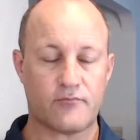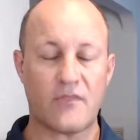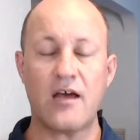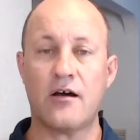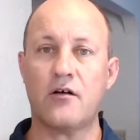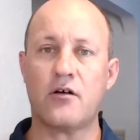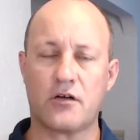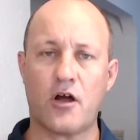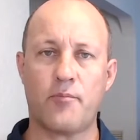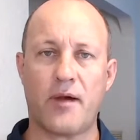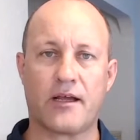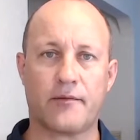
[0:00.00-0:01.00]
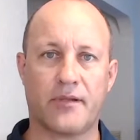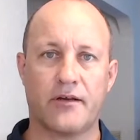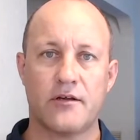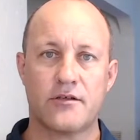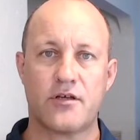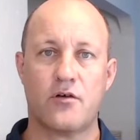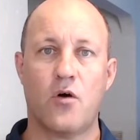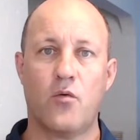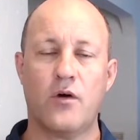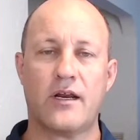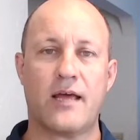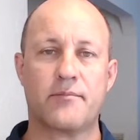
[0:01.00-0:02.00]
I'll go back a bit. So
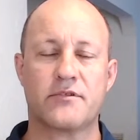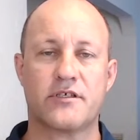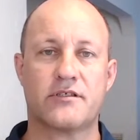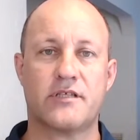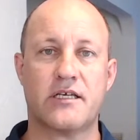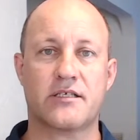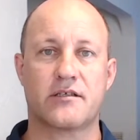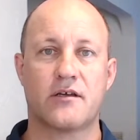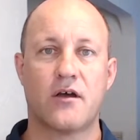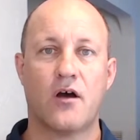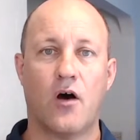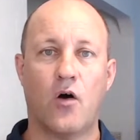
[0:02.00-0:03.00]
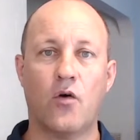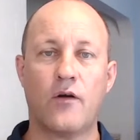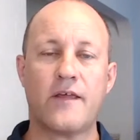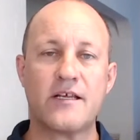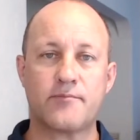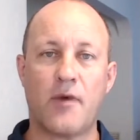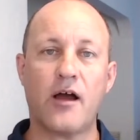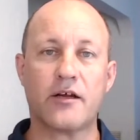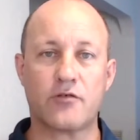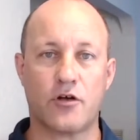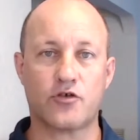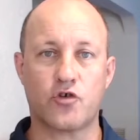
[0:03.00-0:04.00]
what happens is this, all of these
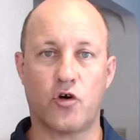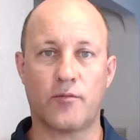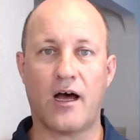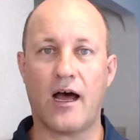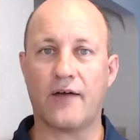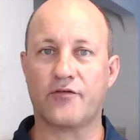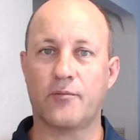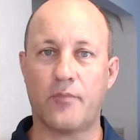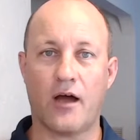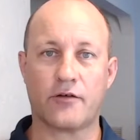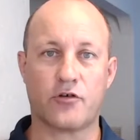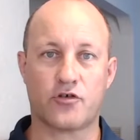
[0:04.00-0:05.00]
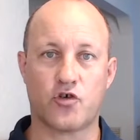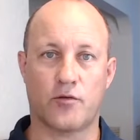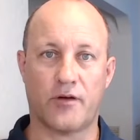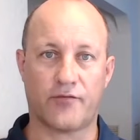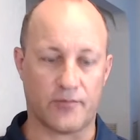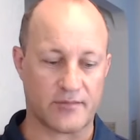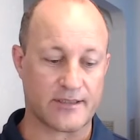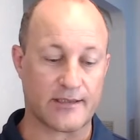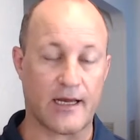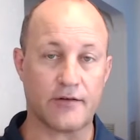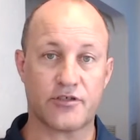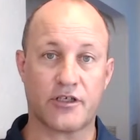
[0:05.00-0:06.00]
micro trauma after micro trauma from
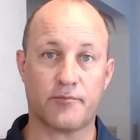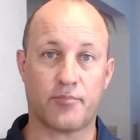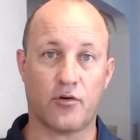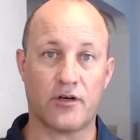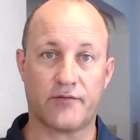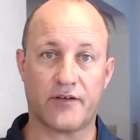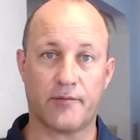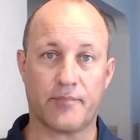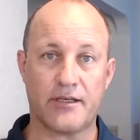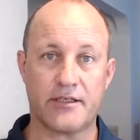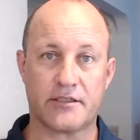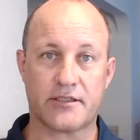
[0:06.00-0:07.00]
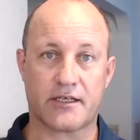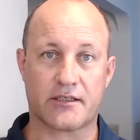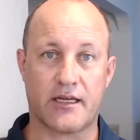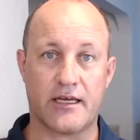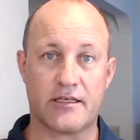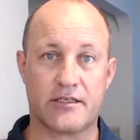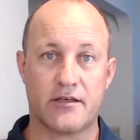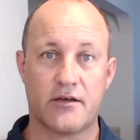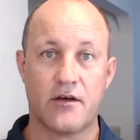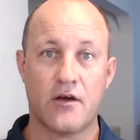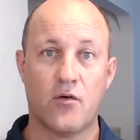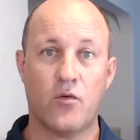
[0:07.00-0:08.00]
slouching and poor lifting and bending techniques,
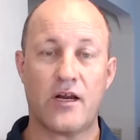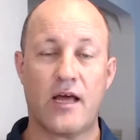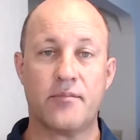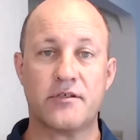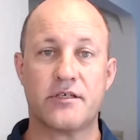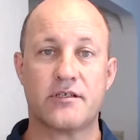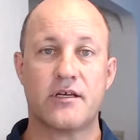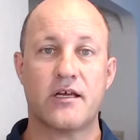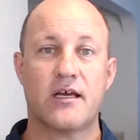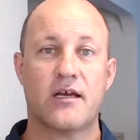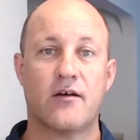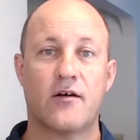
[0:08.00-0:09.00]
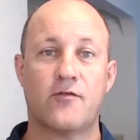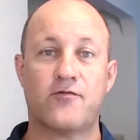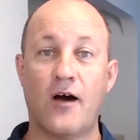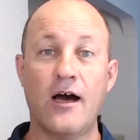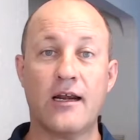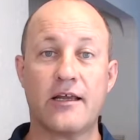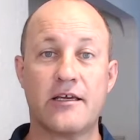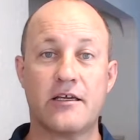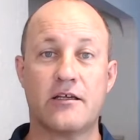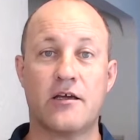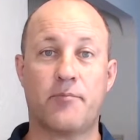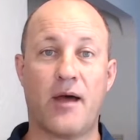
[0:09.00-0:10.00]
what happens is finally
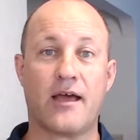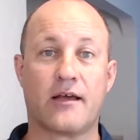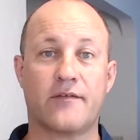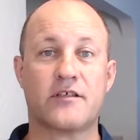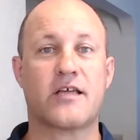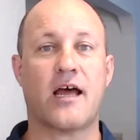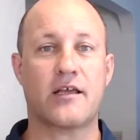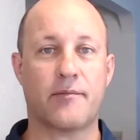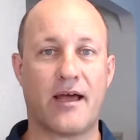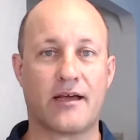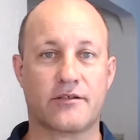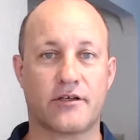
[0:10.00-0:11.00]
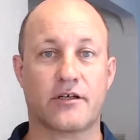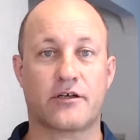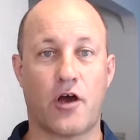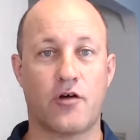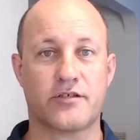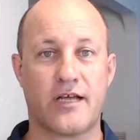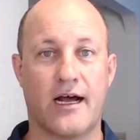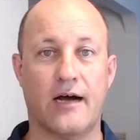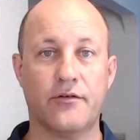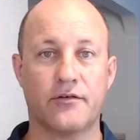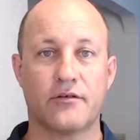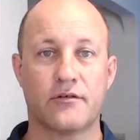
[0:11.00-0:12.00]
your back, and this is how your back sort of goes out
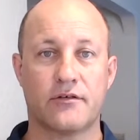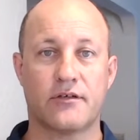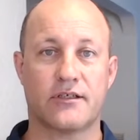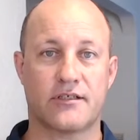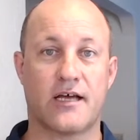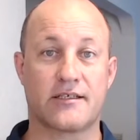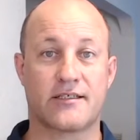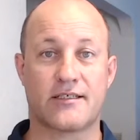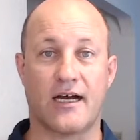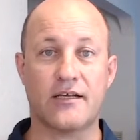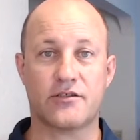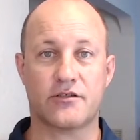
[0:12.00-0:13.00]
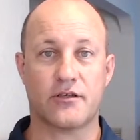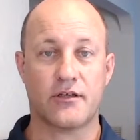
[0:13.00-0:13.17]
as such,